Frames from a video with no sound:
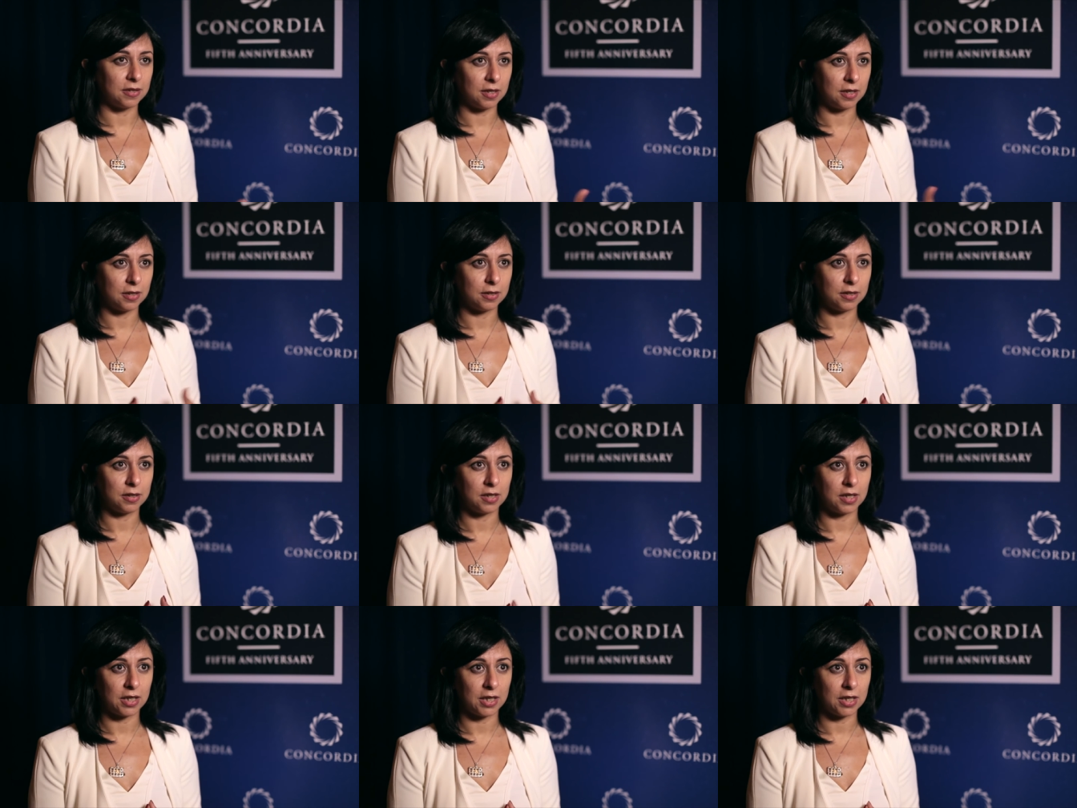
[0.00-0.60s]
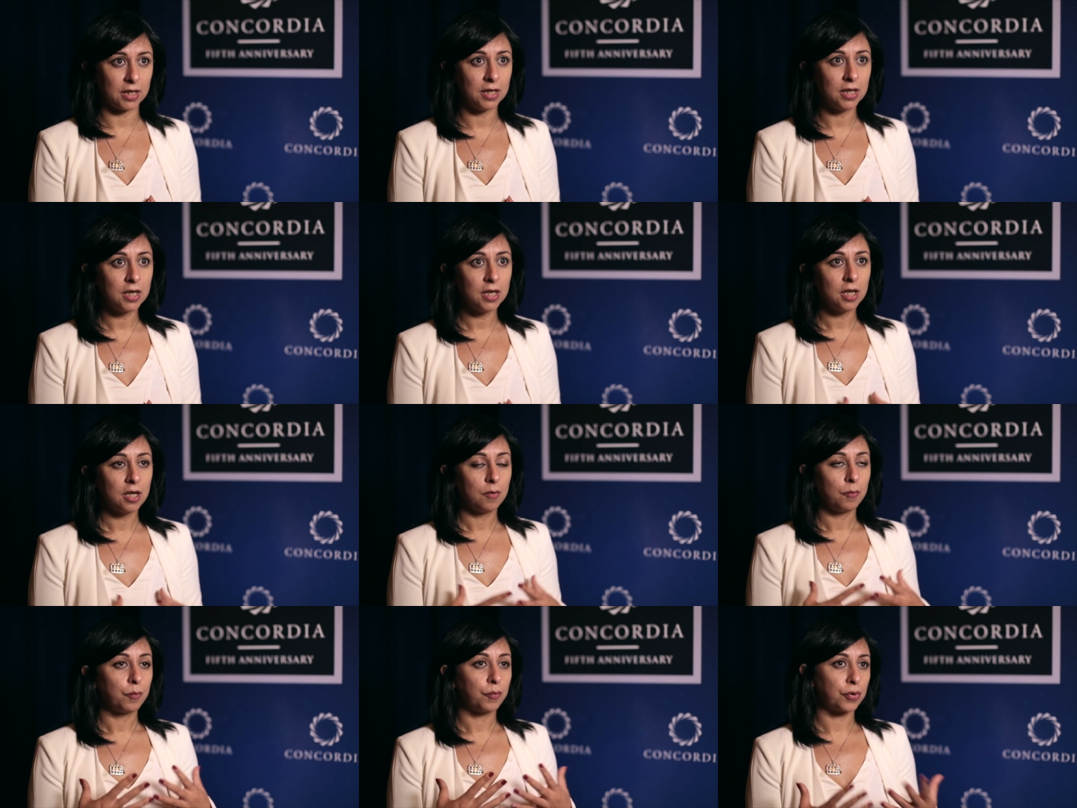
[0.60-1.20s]
and then
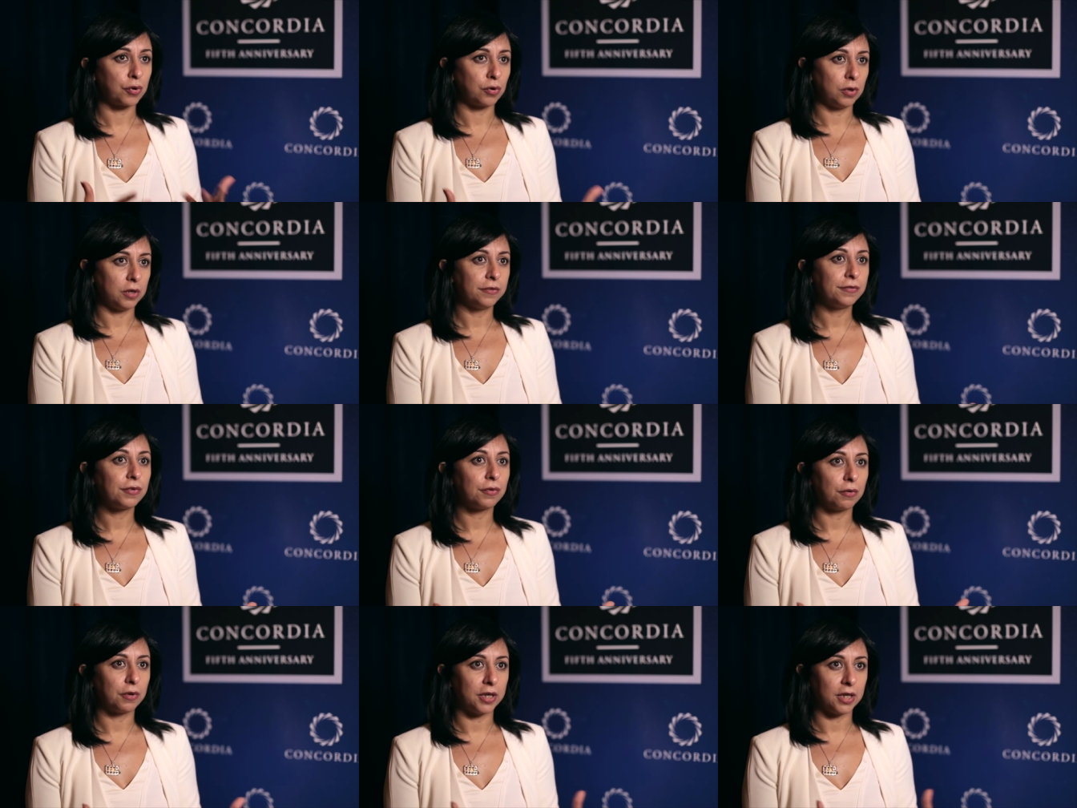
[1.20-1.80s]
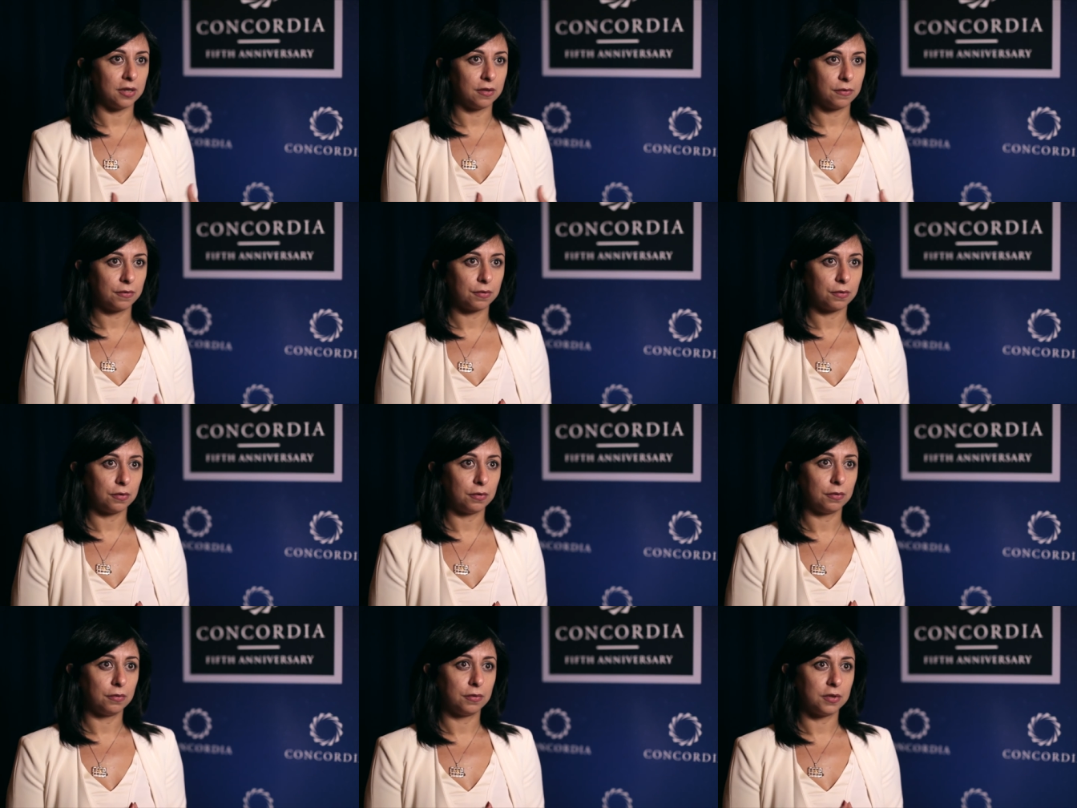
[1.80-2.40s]
they proliferate
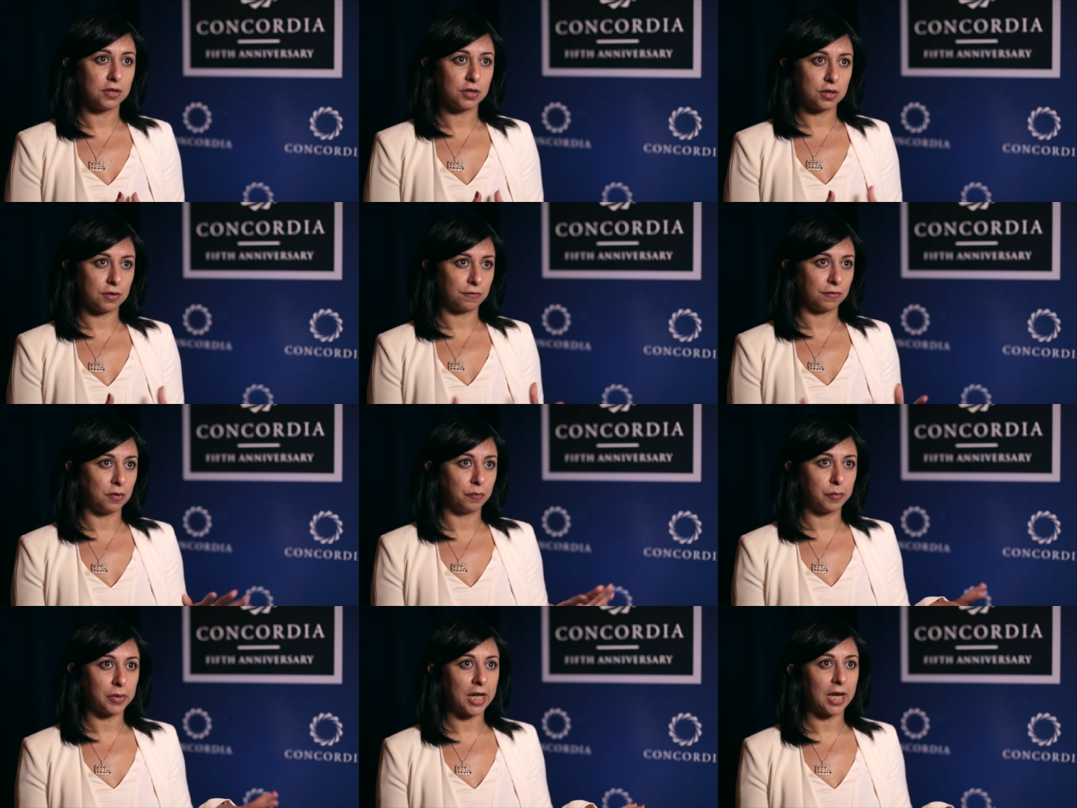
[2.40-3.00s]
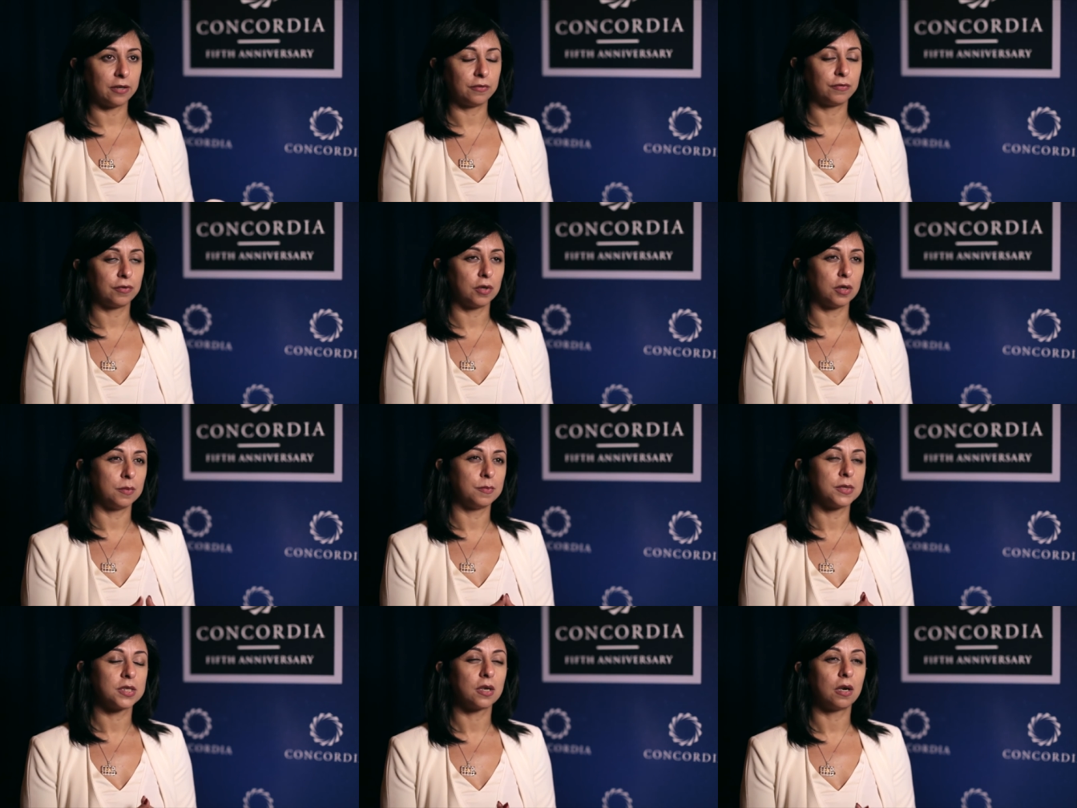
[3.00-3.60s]
through the different
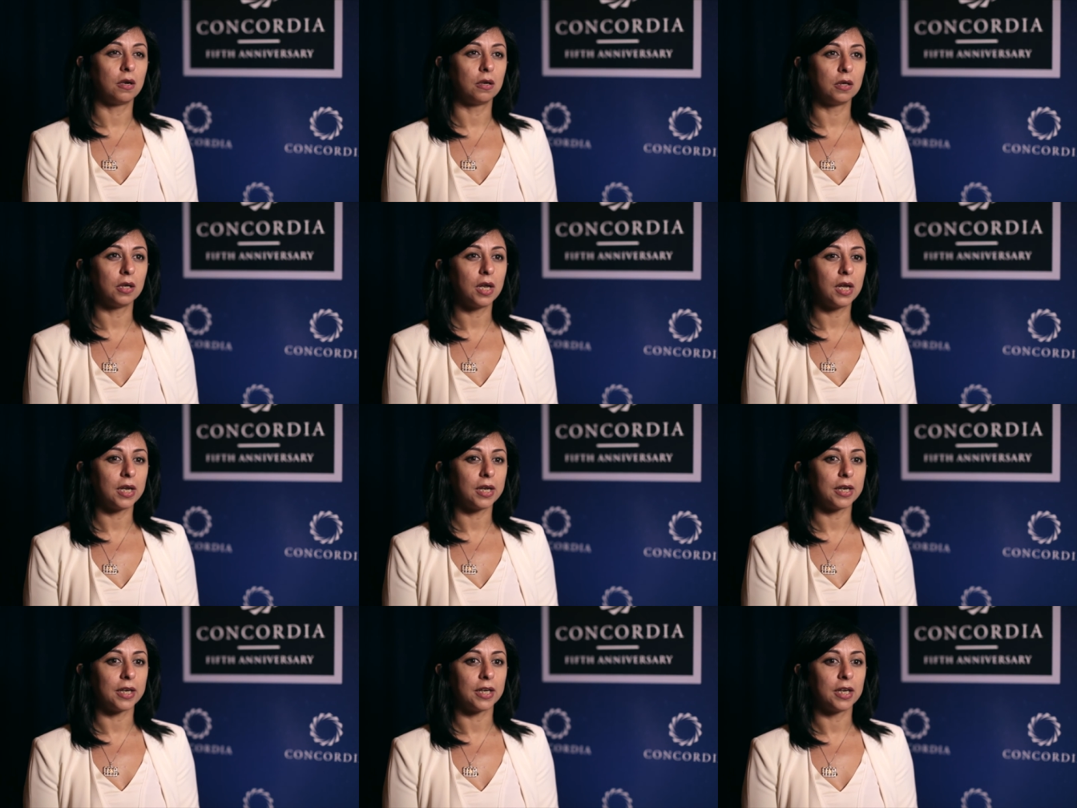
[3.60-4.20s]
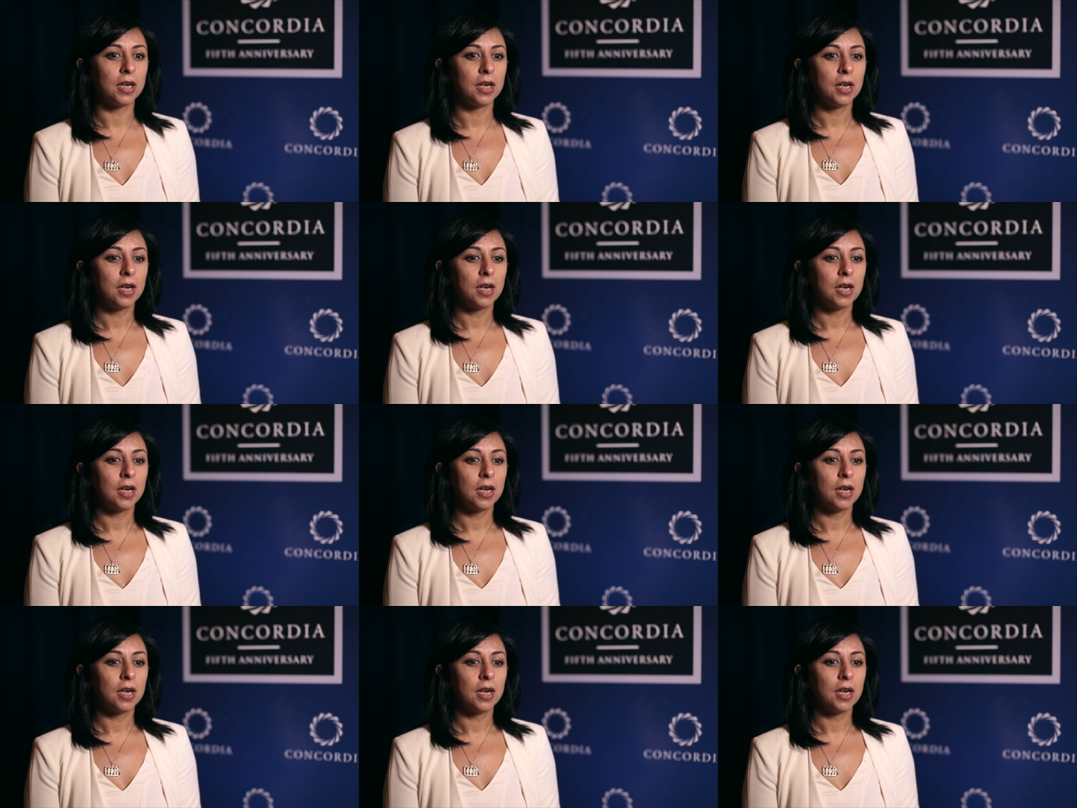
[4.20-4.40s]
platforms online.